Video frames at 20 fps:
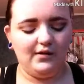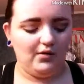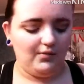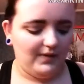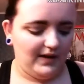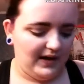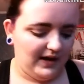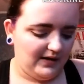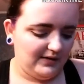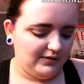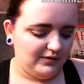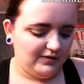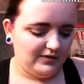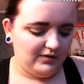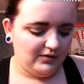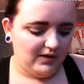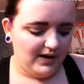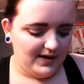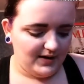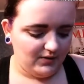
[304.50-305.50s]
oh, my hands are
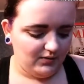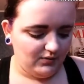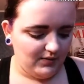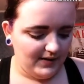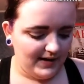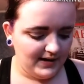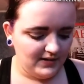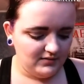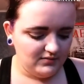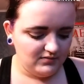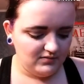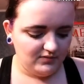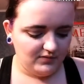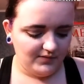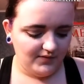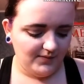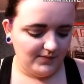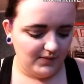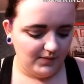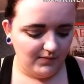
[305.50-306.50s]
still kind of wet
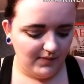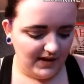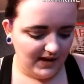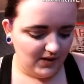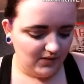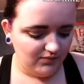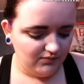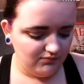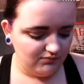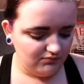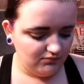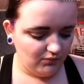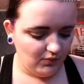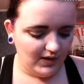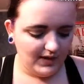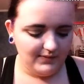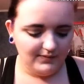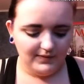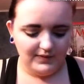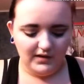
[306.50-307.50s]
from the makeup
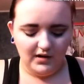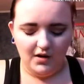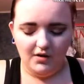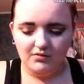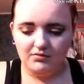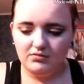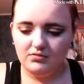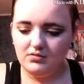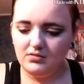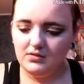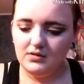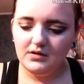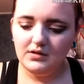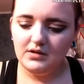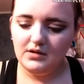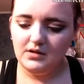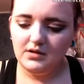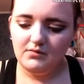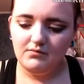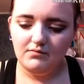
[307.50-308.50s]
wipes, so
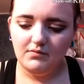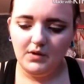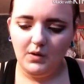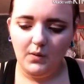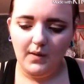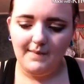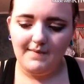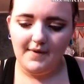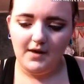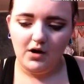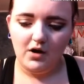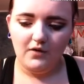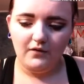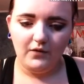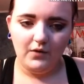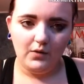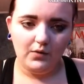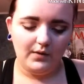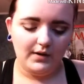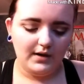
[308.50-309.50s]
wipe that off
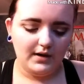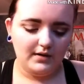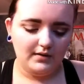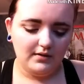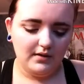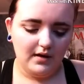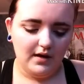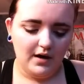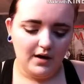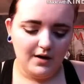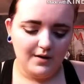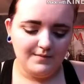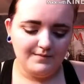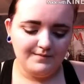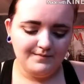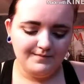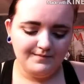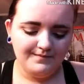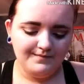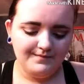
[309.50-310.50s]
real quick.
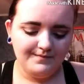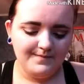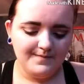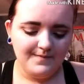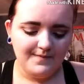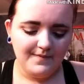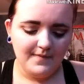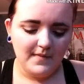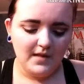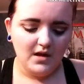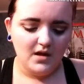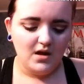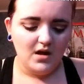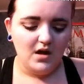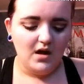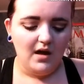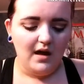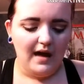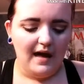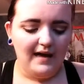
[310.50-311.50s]

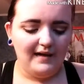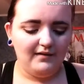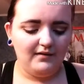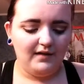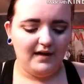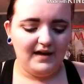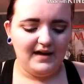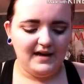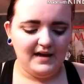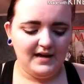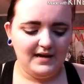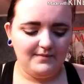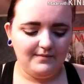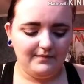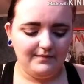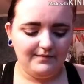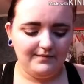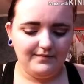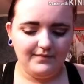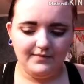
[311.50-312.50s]
I like it.
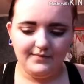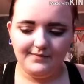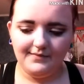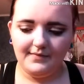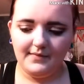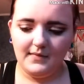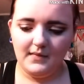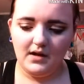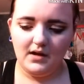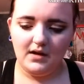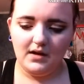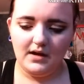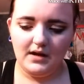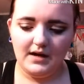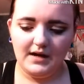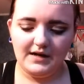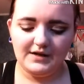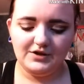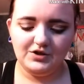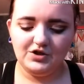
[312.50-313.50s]

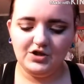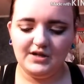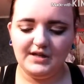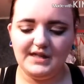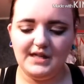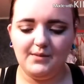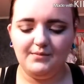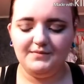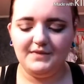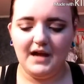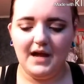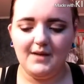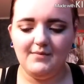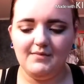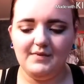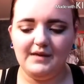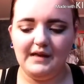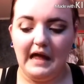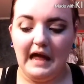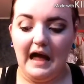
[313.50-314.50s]
It's just
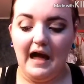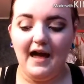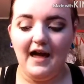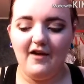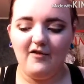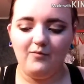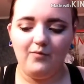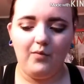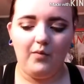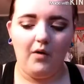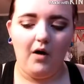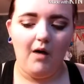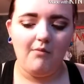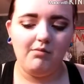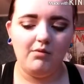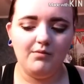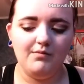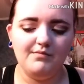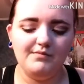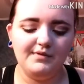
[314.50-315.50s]
sometimes I have
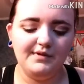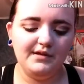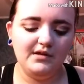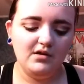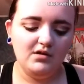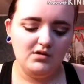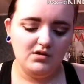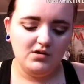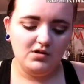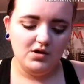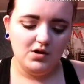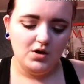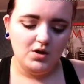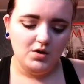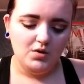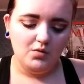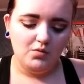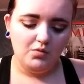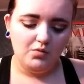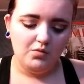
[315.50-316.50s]
problems
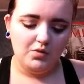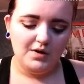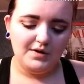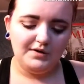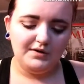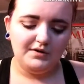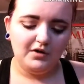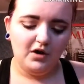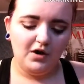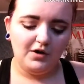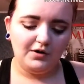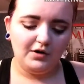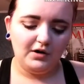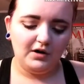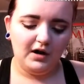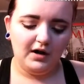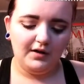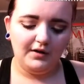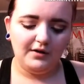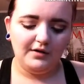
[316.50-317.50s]
with darker
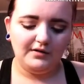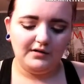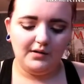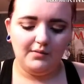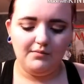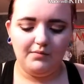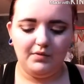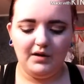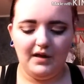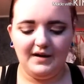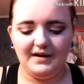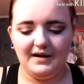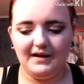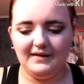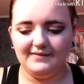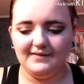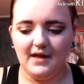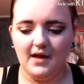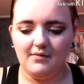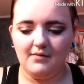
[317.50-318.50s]
colors and
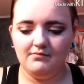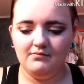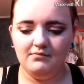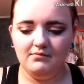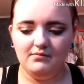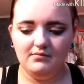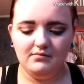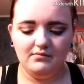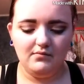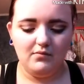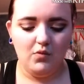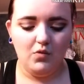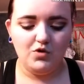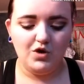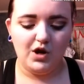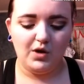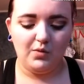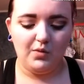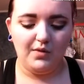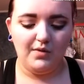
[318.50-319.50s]
blending them.
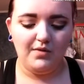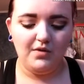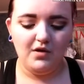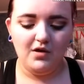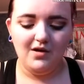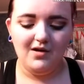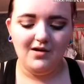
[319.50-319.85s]
Just with,